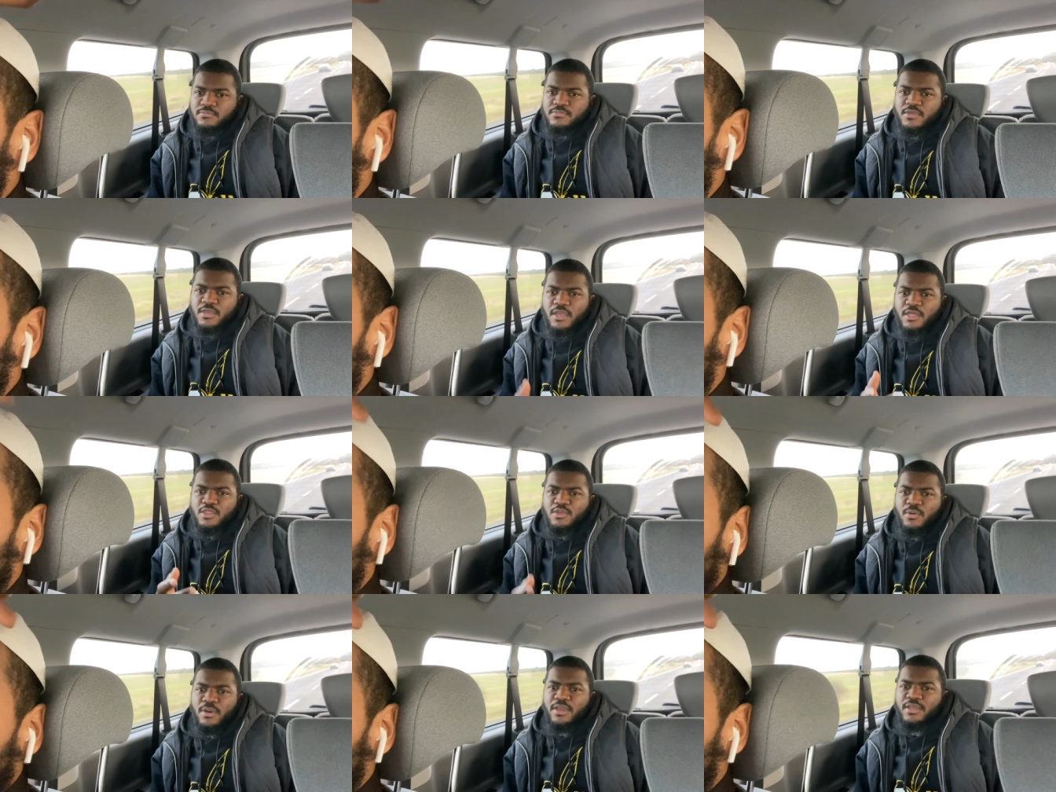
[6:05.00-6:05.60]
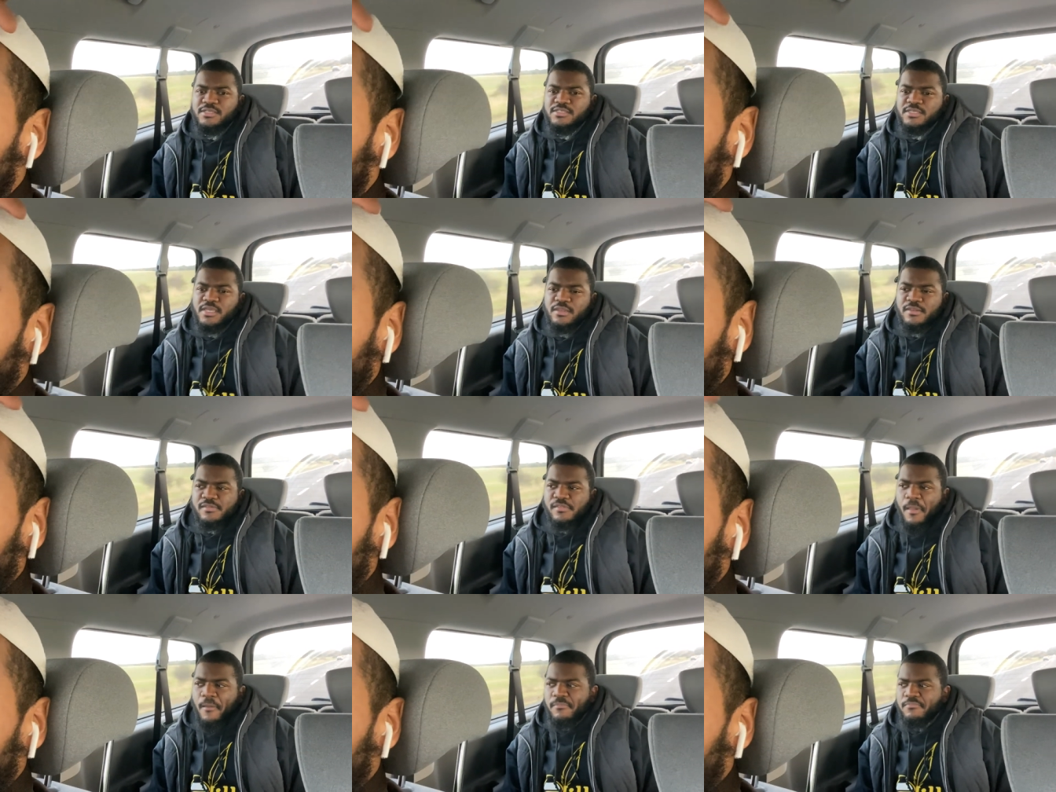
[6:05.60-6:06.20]
Yeah, do what he says.
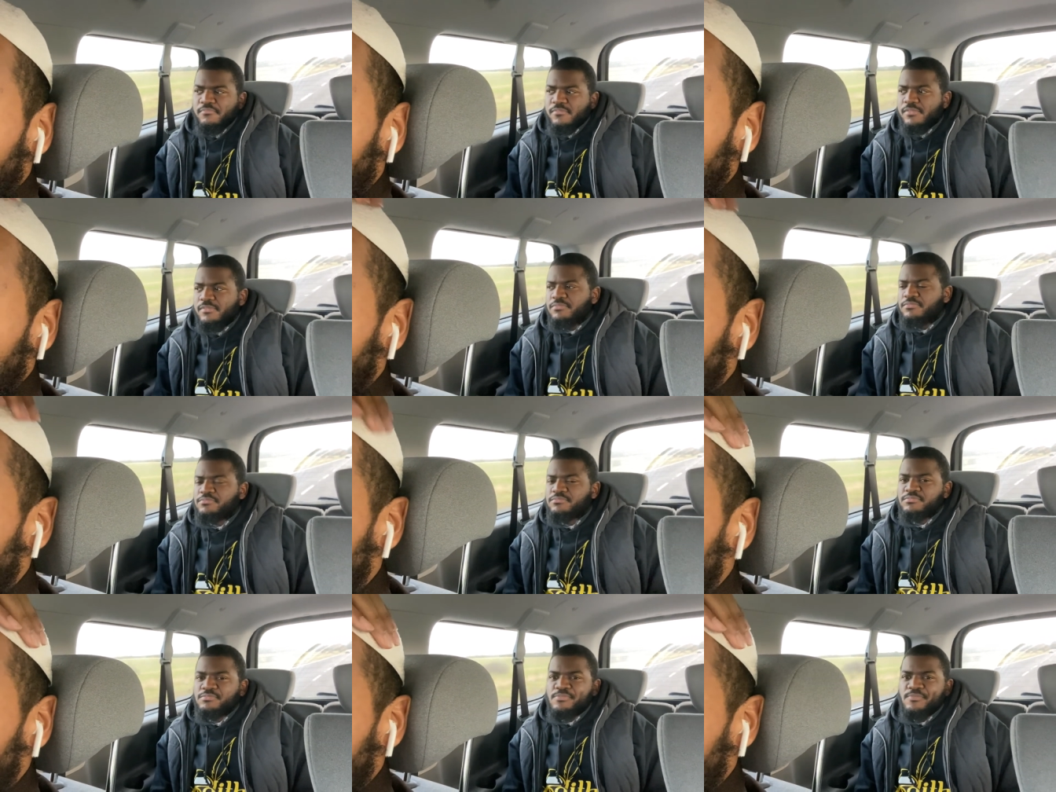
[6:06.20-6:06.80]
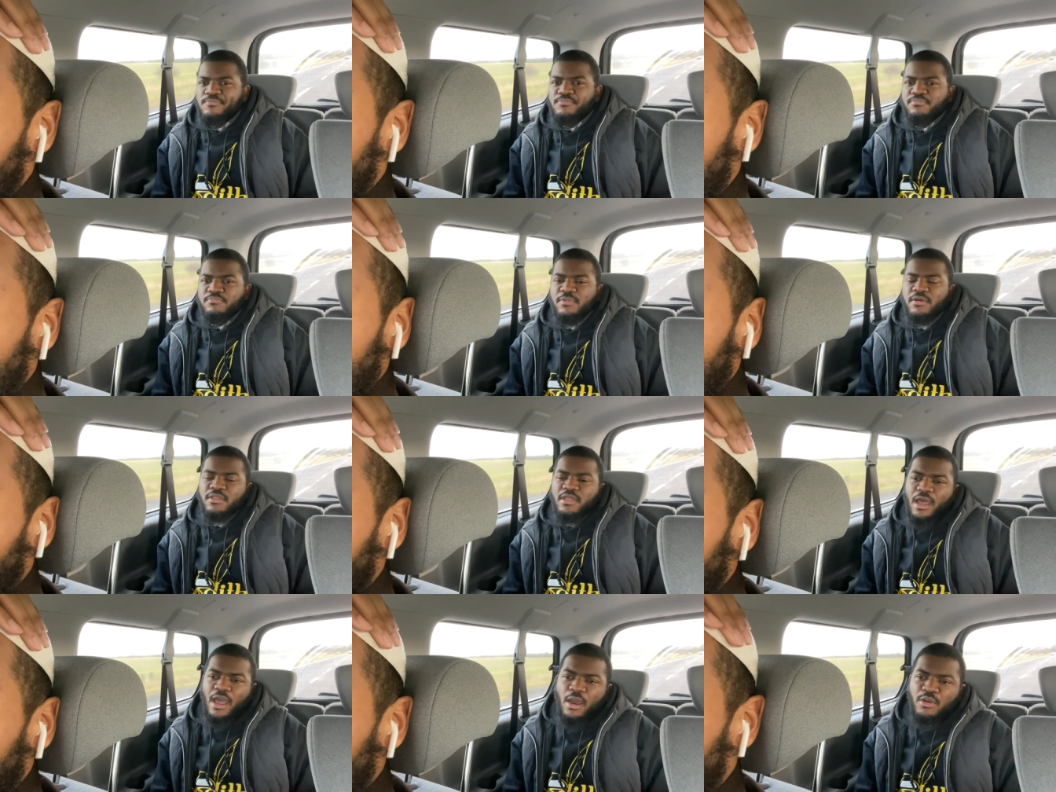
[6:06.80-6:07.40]
But
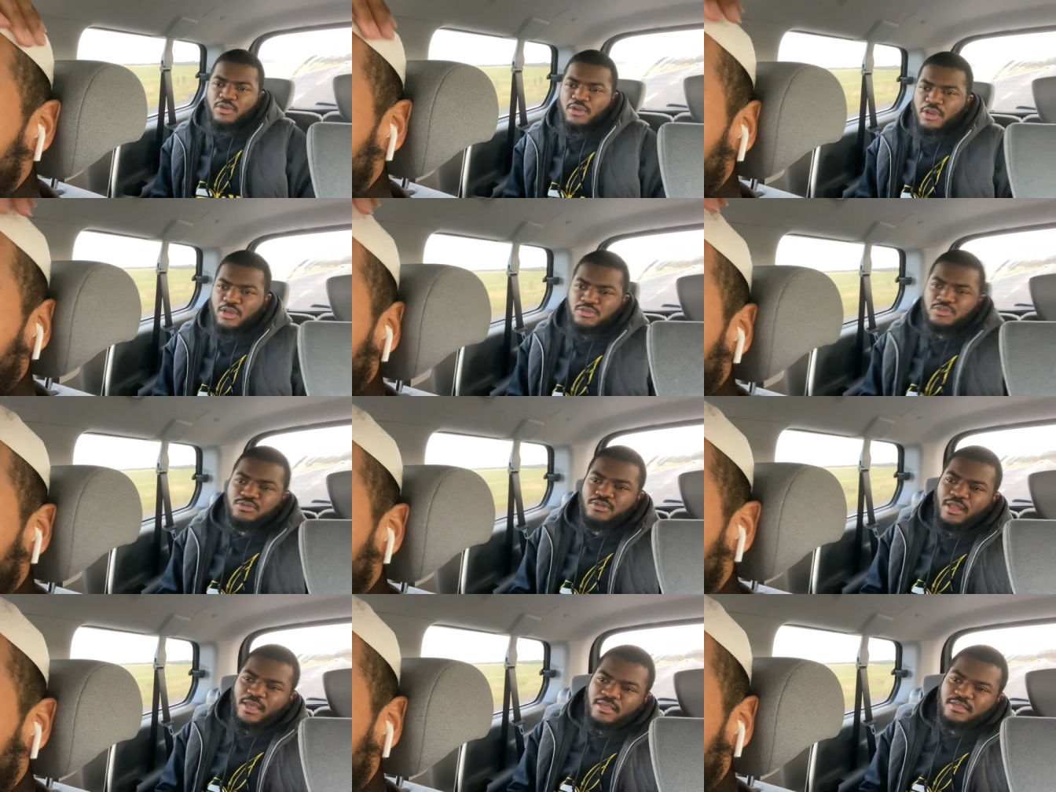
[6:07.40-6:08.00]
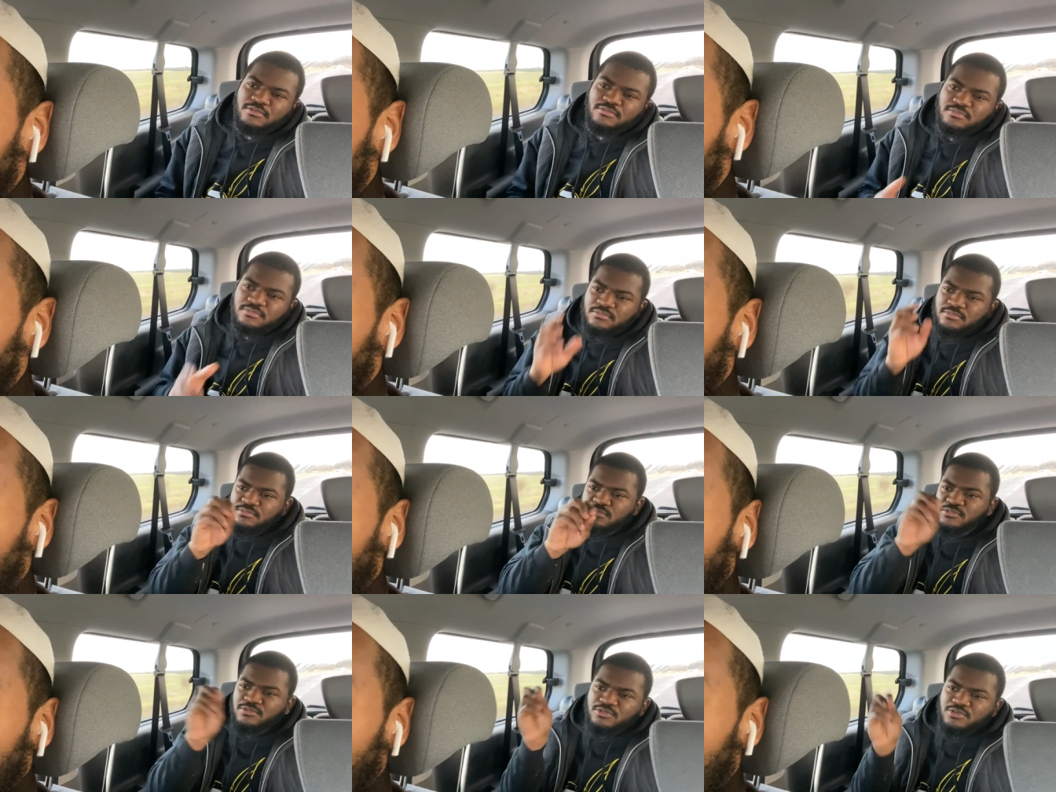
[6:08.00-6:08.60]
how are you going to, like,
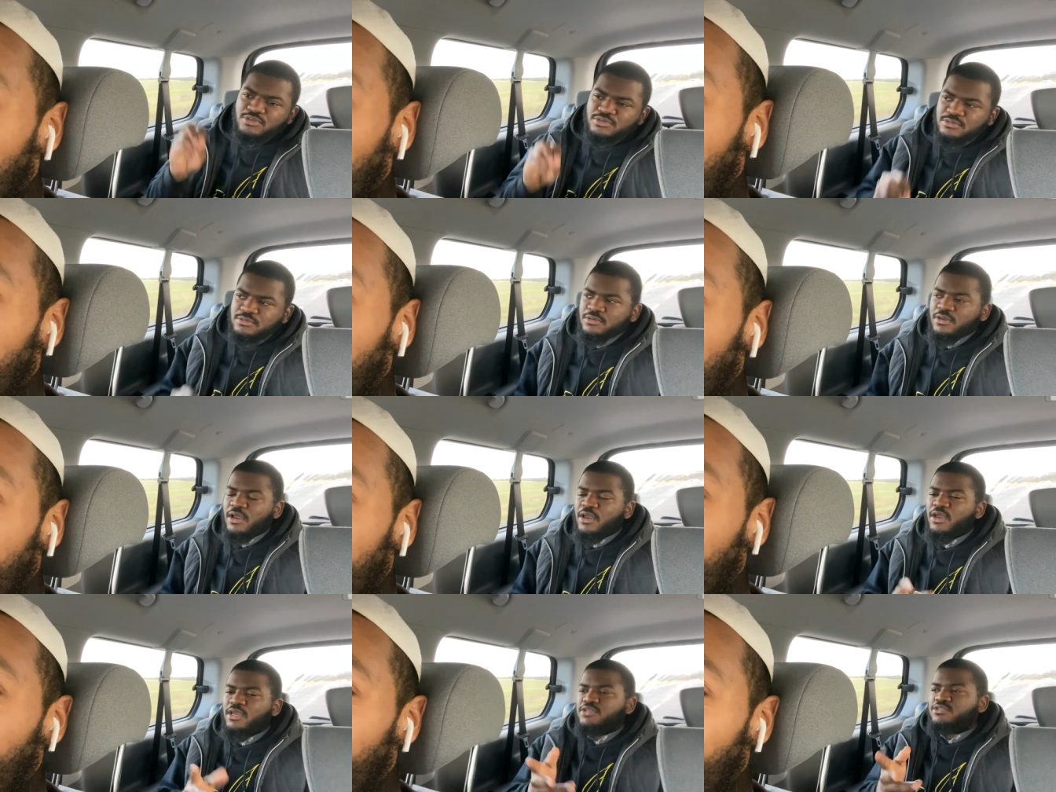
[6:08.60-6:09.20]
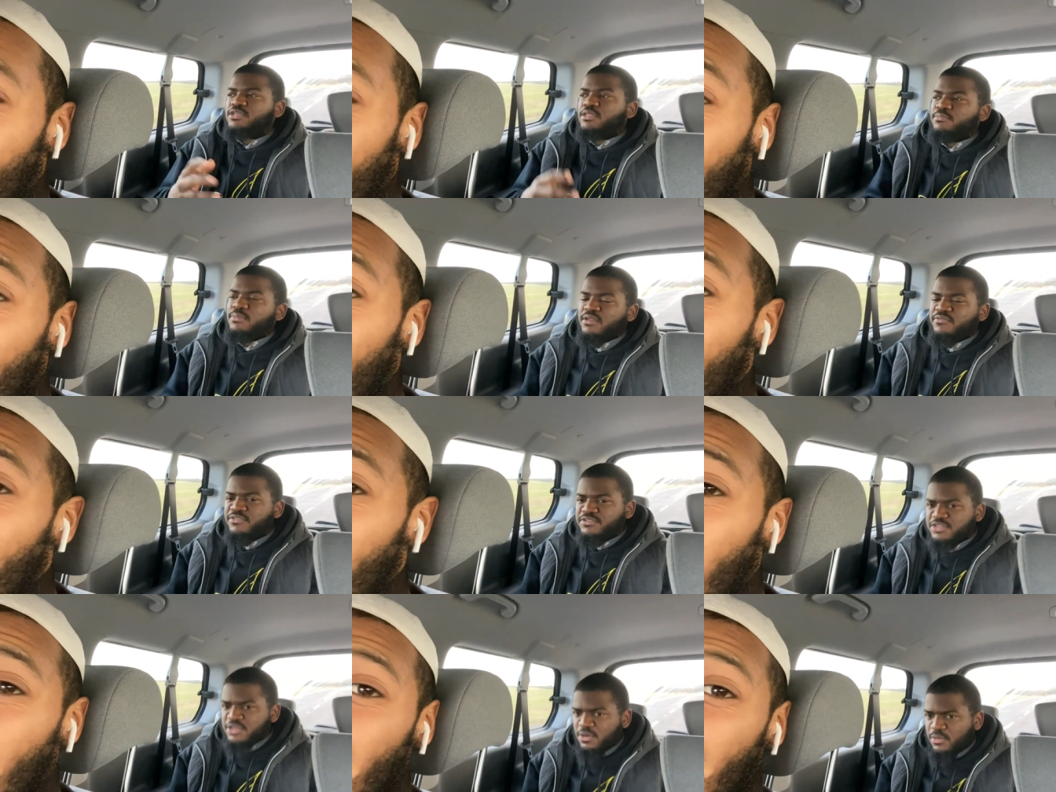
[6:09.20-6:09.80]
you said
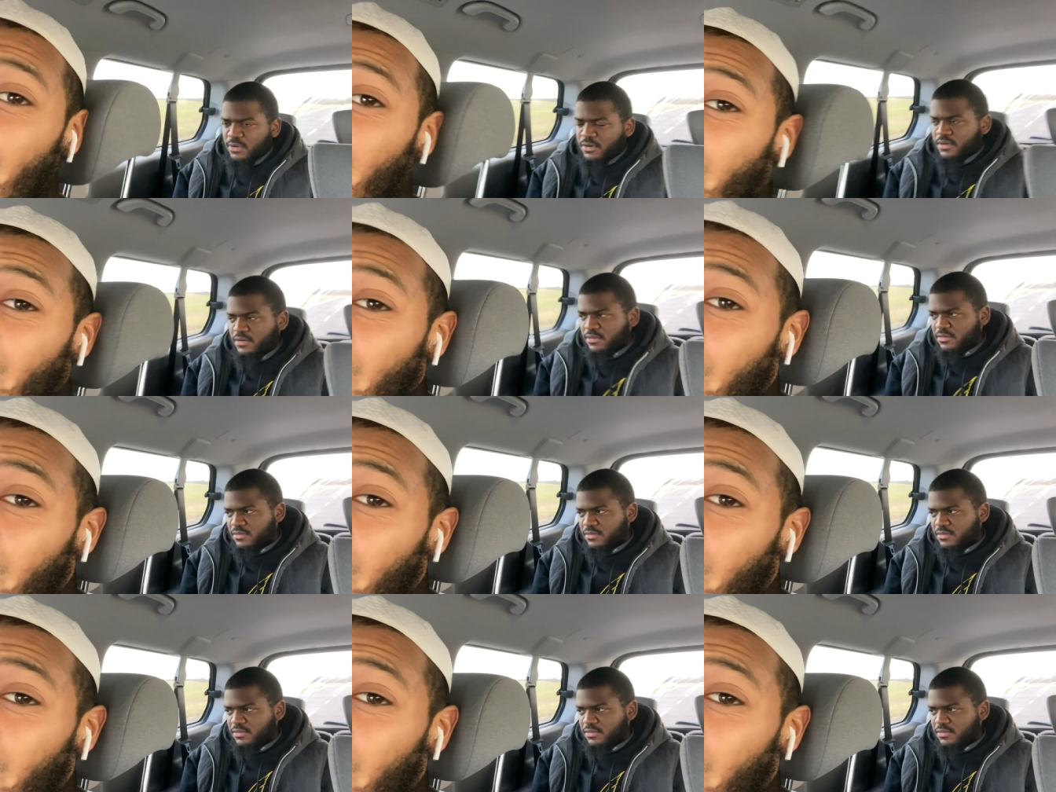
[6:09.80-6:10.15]
beneficial one.